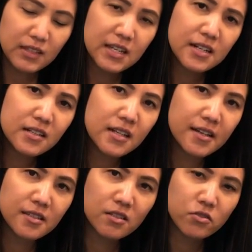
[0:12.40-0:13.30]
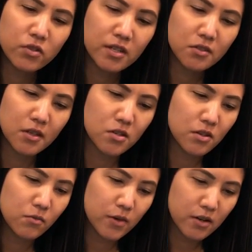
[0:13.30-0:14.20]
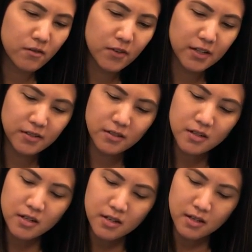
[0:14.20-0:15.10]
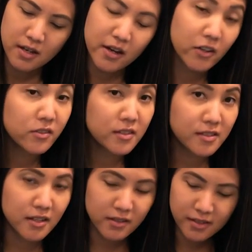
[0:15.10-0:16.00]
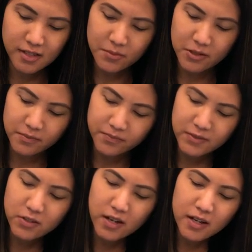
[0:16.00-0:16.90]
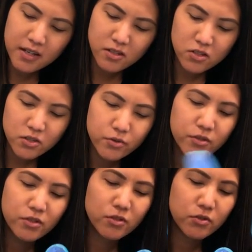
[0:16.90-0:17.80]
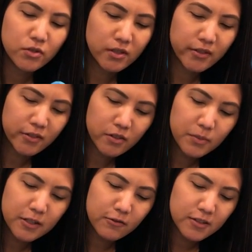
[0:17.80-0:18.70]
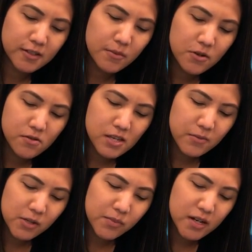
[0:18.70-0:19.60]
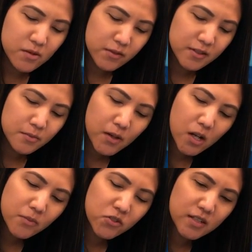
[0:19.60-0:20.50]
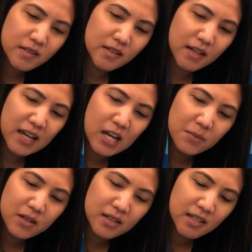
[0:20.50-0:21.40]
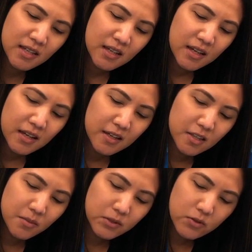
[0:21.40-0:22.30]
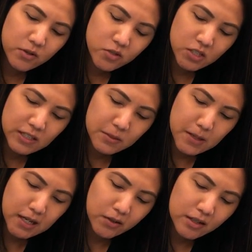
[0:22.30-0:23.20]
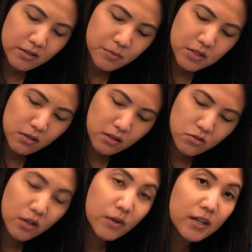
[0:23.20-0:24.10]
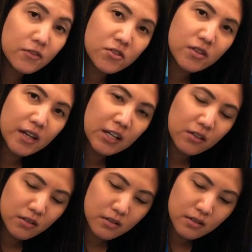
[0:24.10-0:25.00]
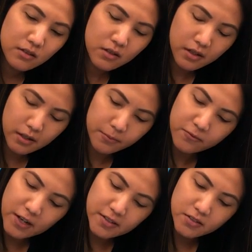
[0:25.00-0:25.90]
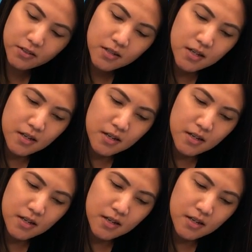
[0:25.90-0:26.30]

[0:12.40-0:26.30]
and an elastic string so that you can wear your visor out in the sun this summer. So I chose to do a little bit of a summer theme on mine with some palm trees and a hammock and the blue ocean in the background, but you can draw whatever you like on your um, visor.